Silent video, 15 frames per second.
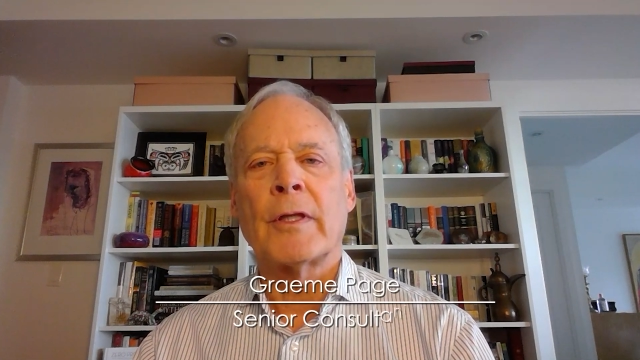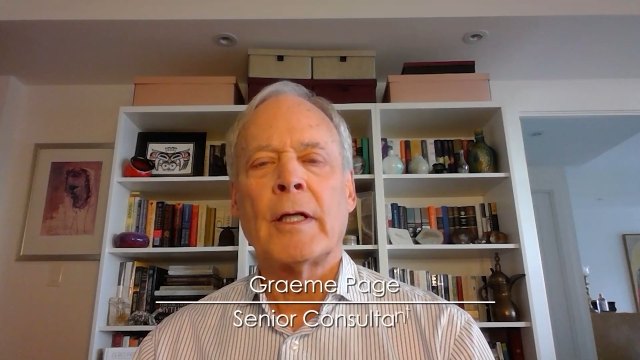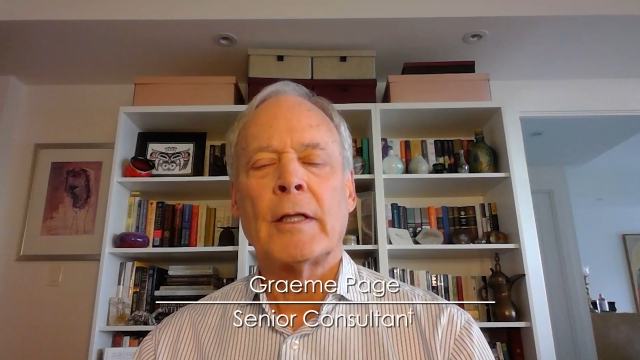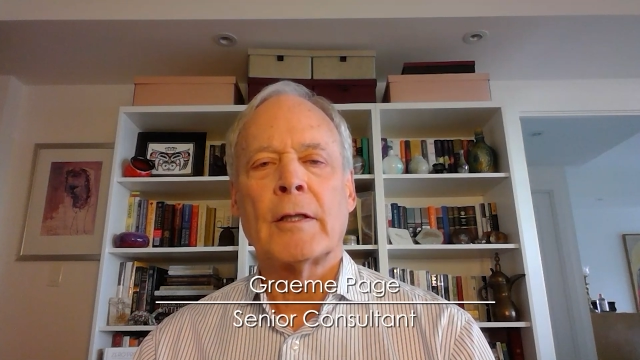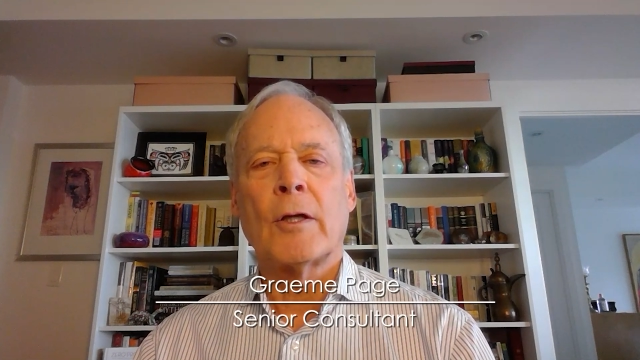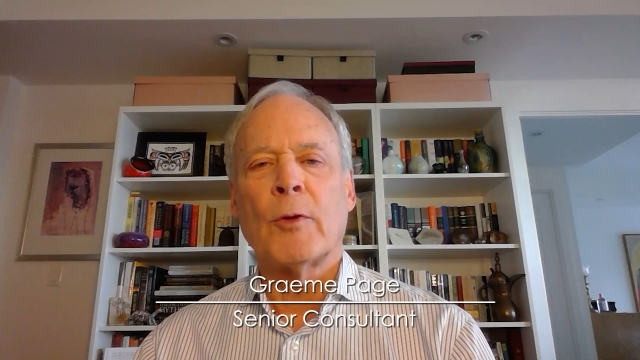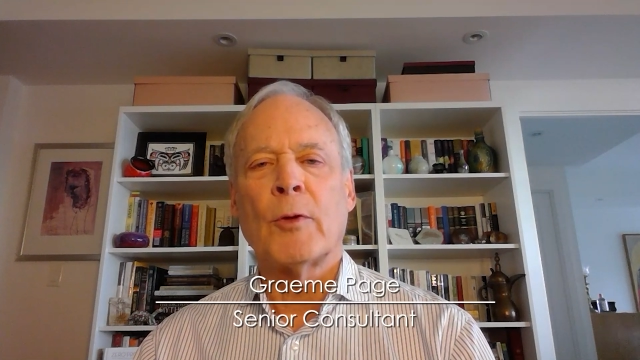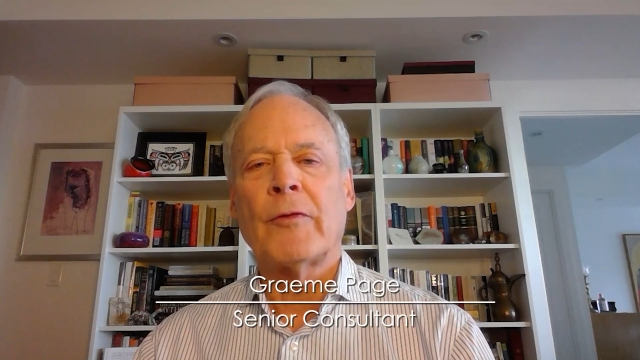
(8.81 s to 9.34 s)

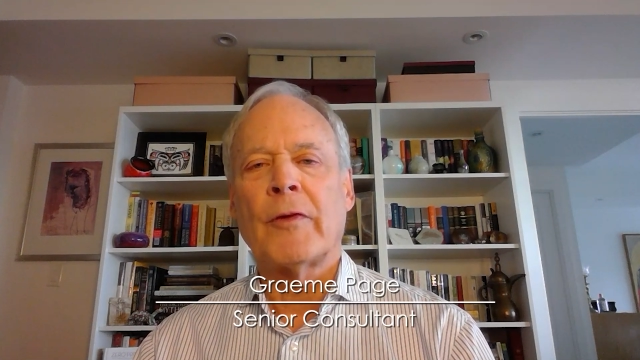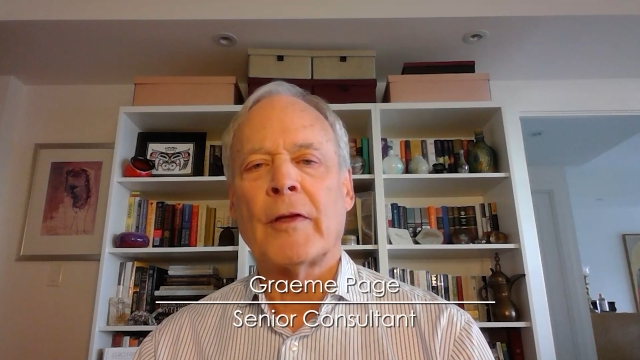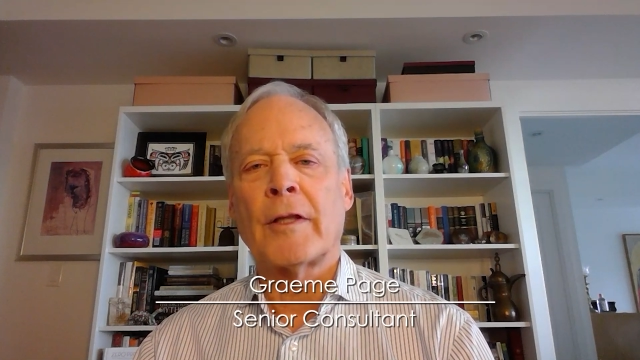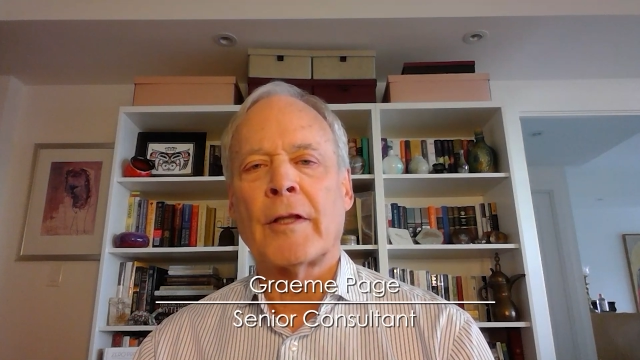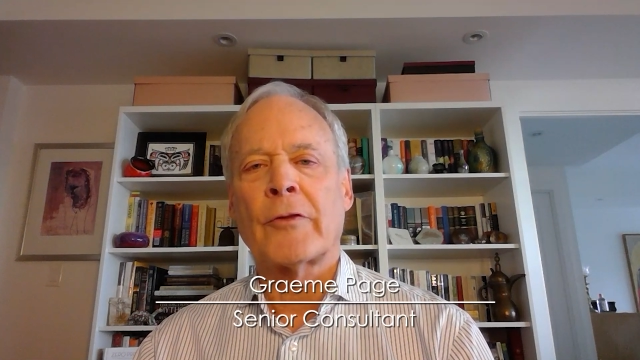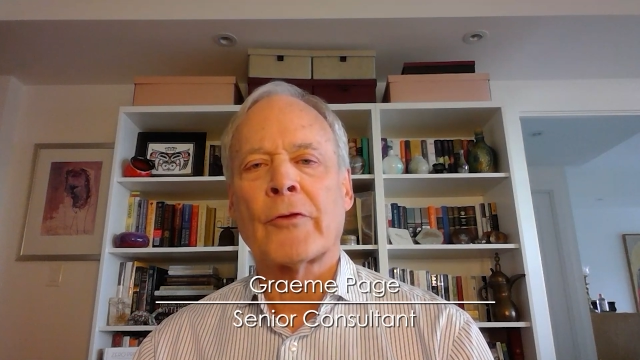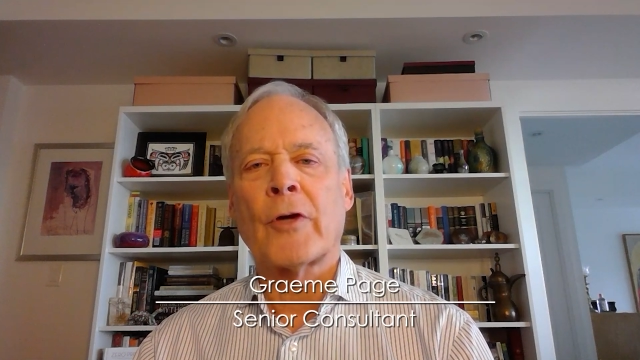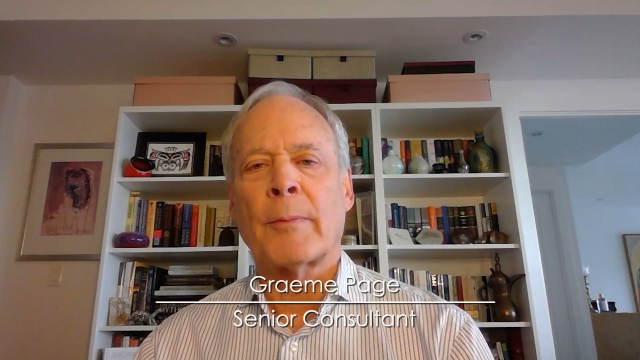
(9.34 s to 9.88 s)
Global
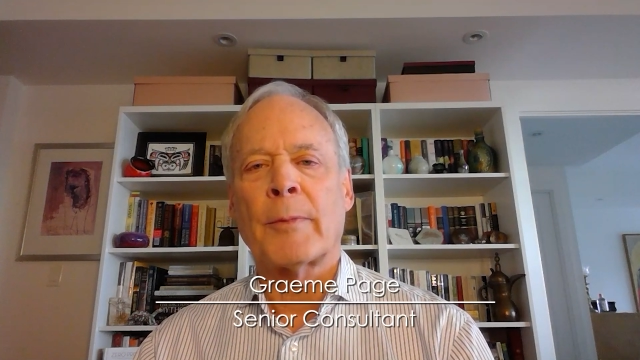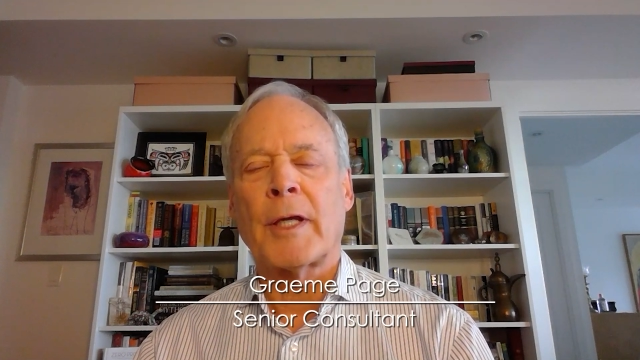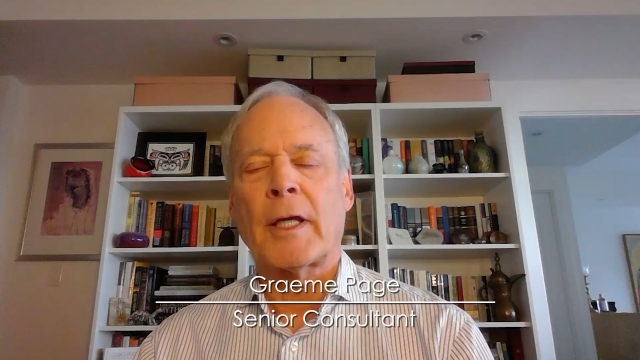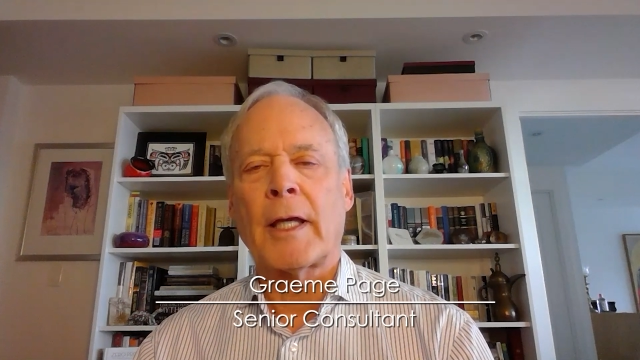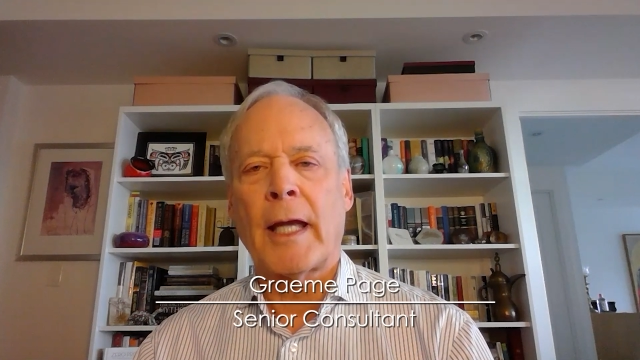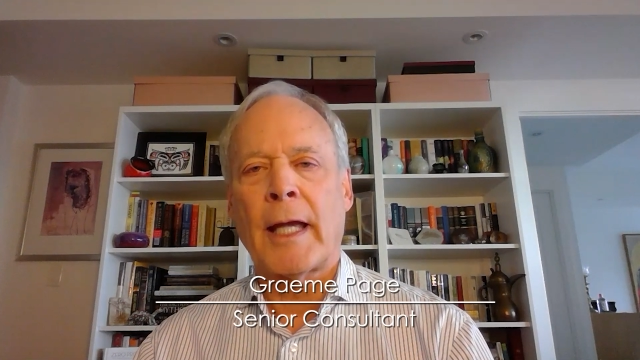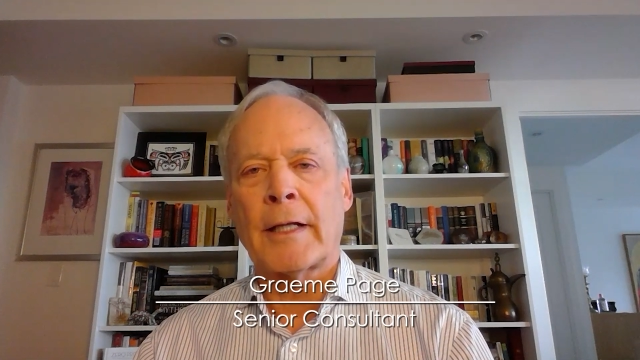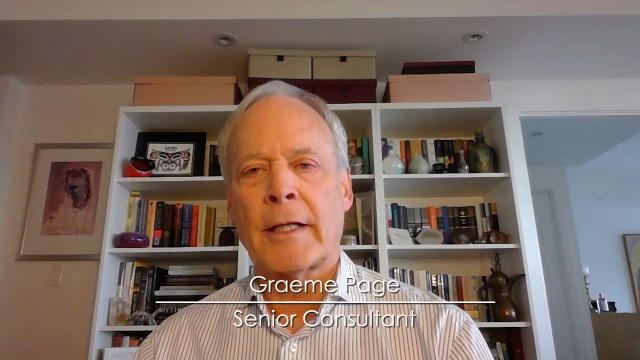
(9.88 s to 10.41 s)
Philanthropic
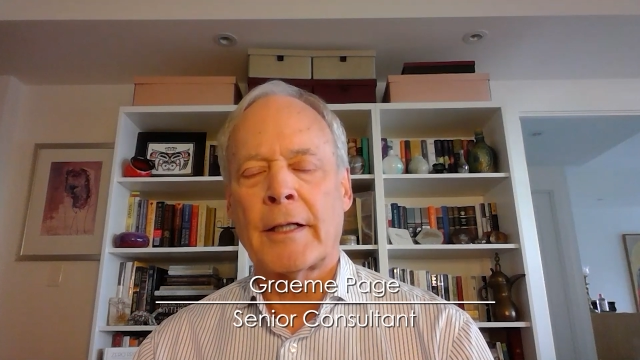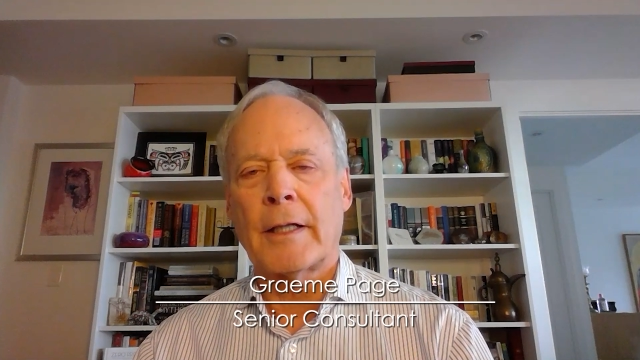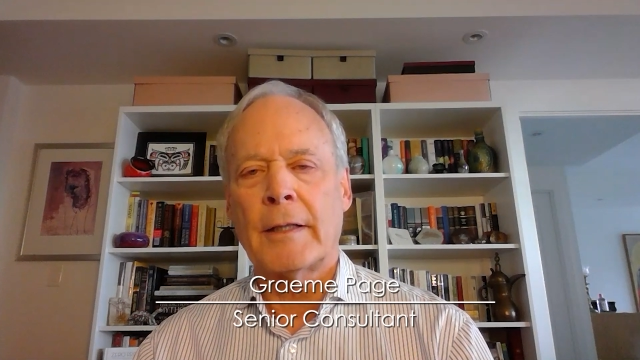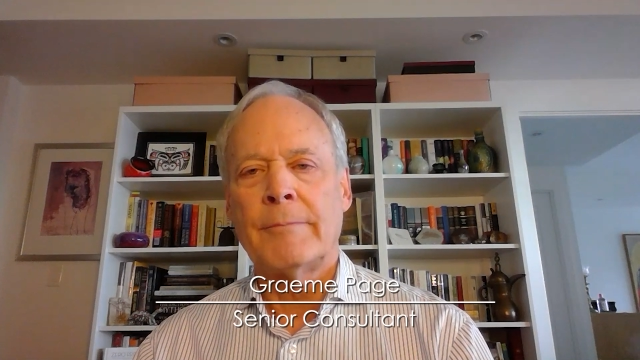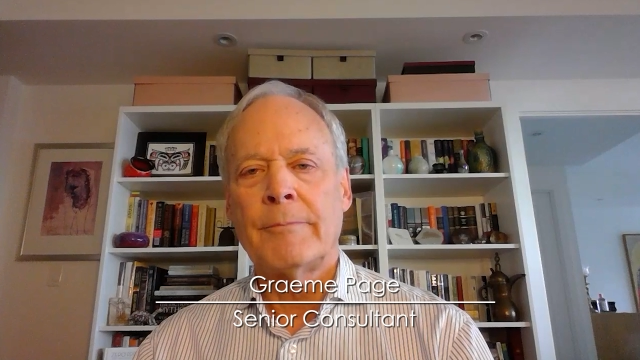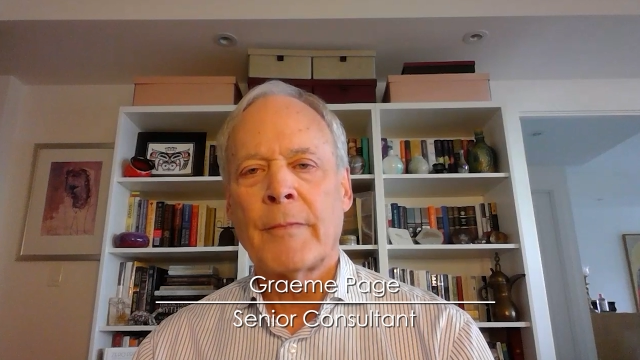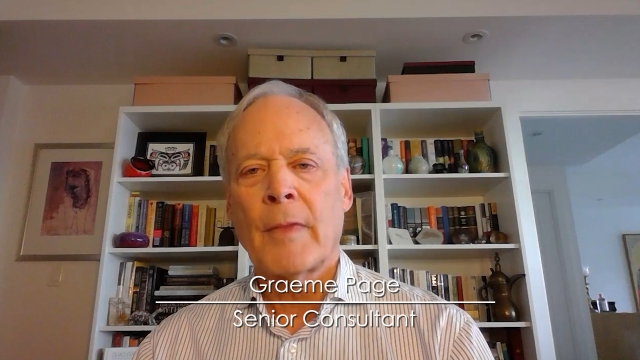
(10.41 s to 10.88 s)
Canada,